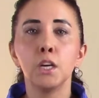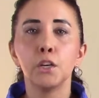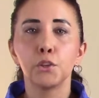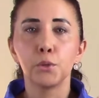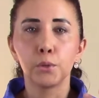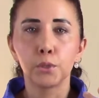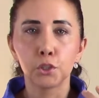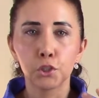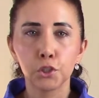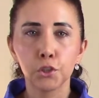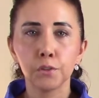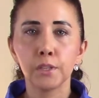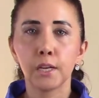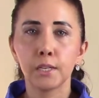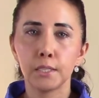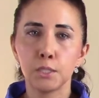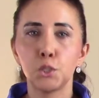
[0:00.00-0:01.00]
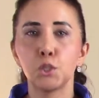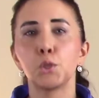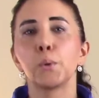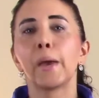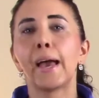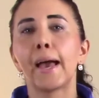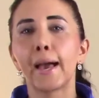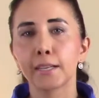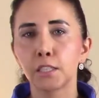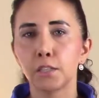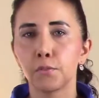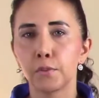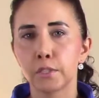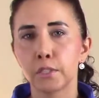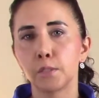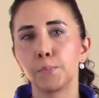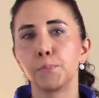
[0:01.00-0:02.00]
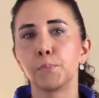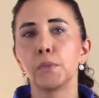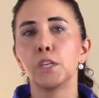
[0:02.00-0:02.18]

you can turn that into activism,